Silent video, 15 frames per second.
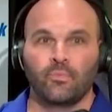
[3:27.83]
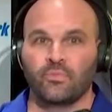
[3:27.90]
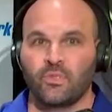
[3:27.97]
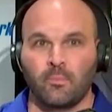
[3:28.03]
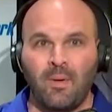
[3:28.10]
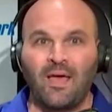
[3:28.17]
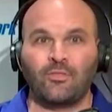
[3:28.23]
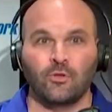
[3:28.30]

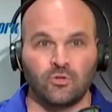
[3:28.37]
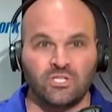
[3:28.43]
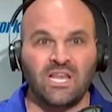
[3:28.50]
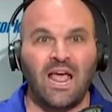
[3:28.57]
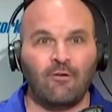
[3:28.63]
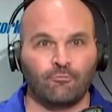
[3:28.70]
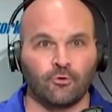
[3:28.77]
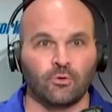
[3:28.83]
the Matthew
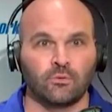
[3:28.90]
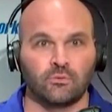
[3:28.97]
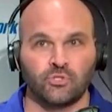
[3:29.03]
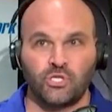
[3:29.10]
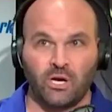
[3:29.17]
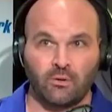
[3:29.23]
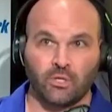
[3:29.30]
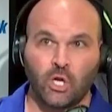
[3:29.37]
Stafford,
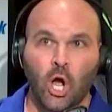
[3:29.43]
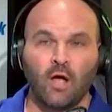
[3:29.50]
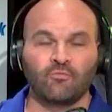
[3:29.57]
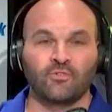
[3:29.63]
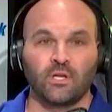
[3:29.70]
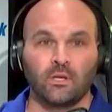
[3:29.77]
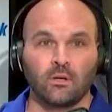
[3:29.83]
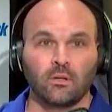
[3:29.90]
Jared
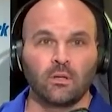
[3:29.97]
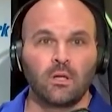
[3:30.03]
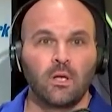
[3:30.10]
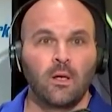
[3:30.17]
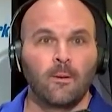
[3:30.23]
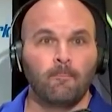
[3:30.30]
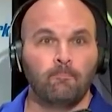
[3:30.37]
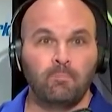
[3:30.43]
Goff deal,
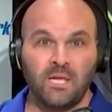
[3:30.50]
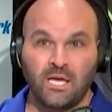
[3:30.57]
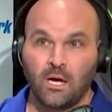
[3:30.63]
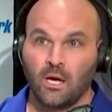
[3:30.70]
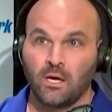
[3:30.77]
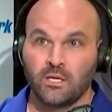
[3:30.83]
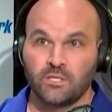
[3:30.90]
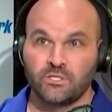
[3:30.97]

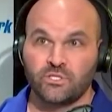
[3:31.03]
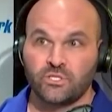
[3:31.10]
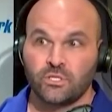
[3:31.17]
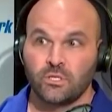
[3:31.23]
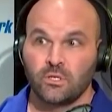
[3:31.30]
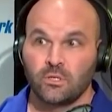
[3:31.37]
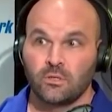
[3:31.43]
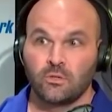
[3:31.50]
because
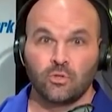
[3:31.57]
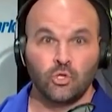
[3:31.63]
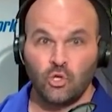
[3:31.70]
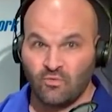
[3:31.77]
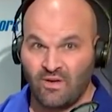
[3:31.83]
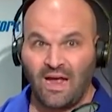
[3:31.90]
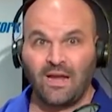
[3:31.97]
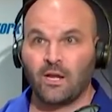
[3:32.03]

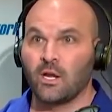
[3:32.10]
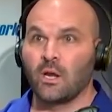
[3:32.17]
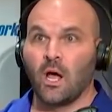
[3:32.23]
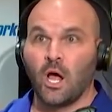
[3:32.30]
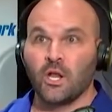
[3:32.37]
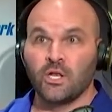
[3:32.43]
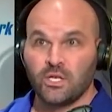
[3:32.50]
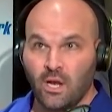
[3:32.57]
you've gotten
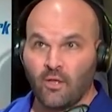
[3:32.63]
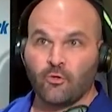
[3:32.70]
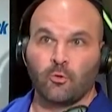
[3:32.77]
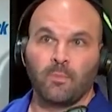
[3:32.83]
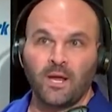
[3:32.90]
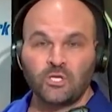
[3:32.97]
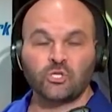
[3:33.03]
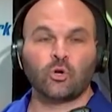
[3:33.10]

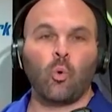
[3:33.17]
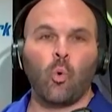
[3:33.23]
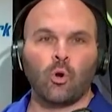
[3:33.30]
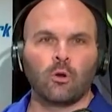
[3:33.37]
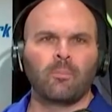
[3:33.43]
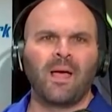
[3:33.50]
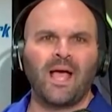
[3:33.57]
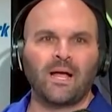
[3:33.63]
another major
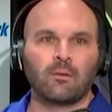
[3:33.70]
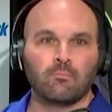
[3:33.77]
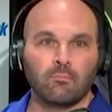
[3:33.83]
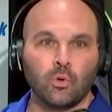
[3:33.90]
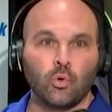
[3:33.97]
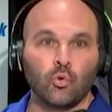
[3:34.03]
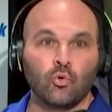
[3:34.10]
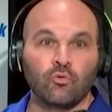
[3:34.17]
quarterback
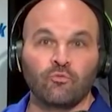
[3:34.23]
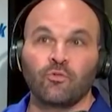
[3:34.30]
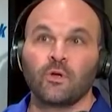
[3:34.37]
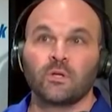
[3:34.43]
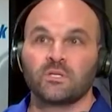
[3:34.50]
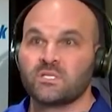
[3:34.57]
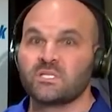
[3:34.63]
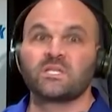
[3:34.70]
move
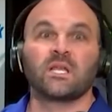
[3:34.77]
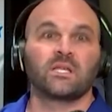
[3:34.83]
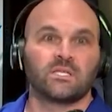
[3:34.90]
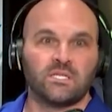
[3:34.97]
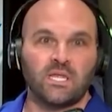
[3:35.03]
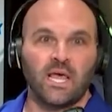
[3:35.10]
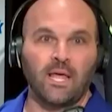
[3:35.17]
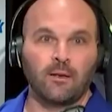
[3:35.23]

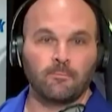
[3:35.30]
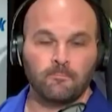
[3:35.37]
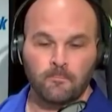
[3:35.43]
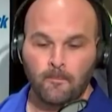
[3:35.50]
since then.